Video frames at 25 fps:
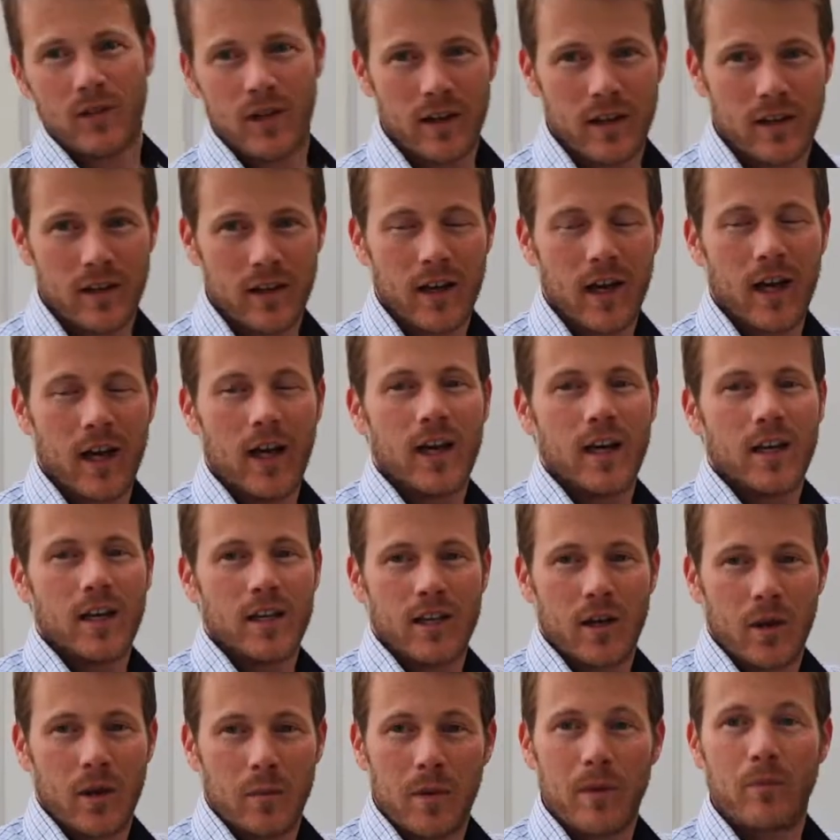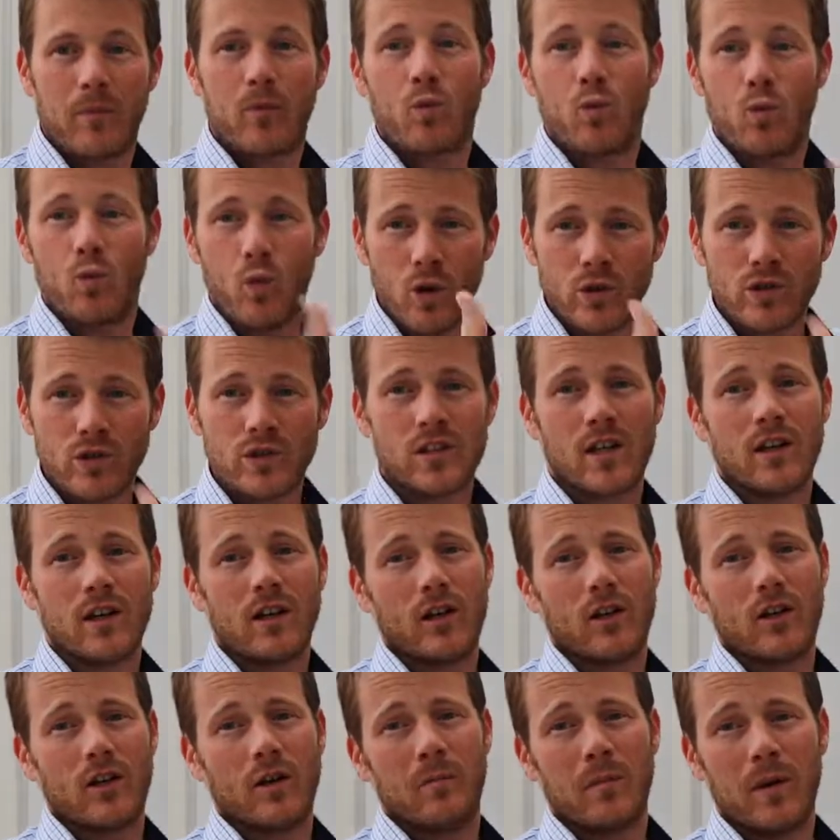There, people want to
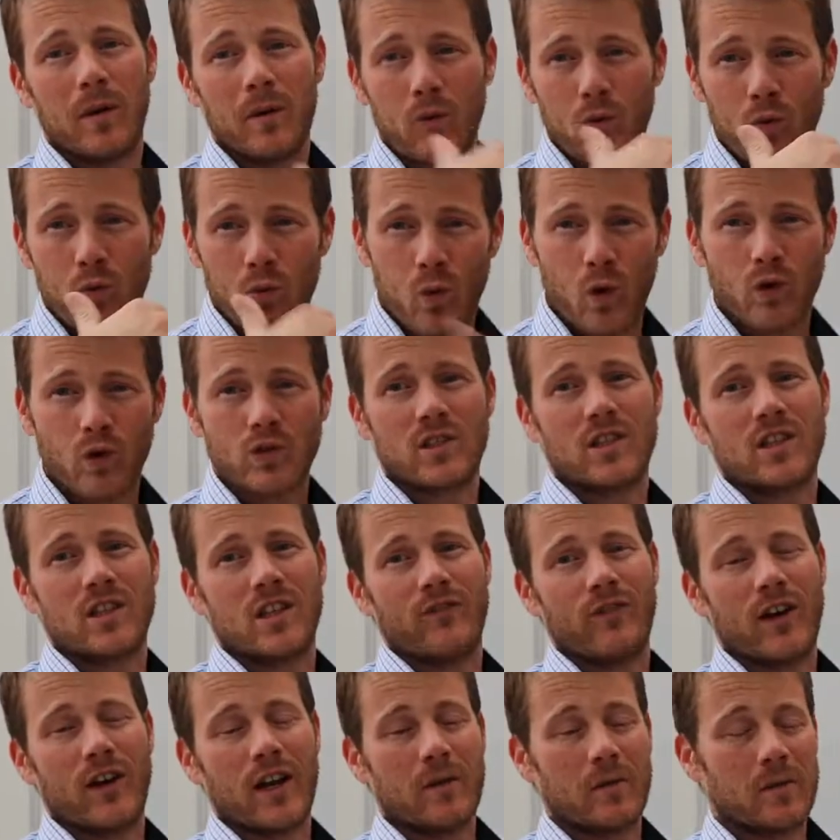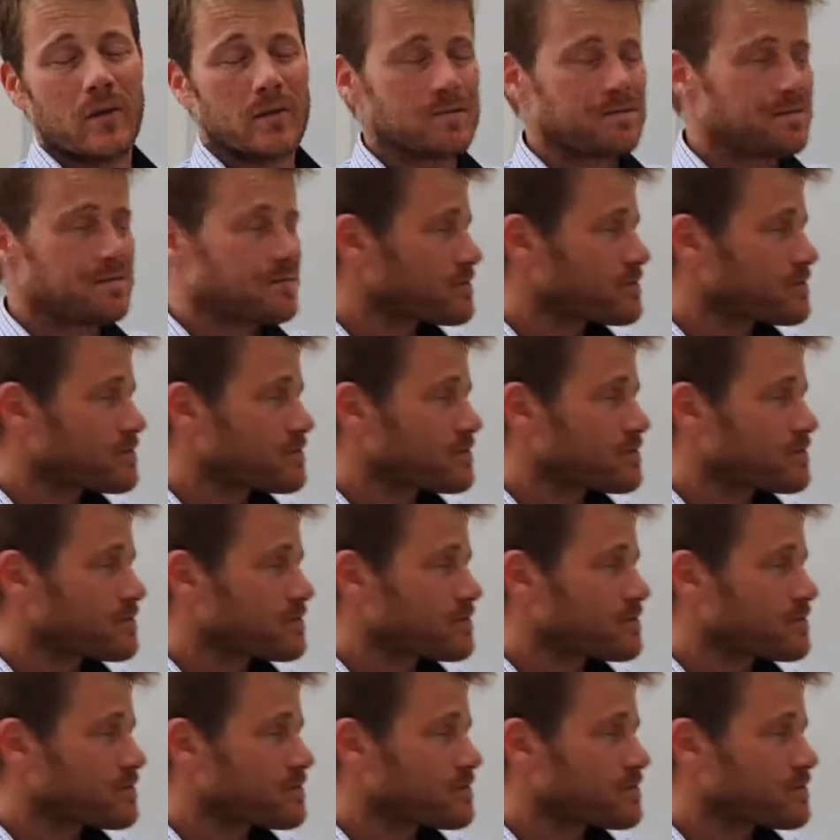learn, people want to develop,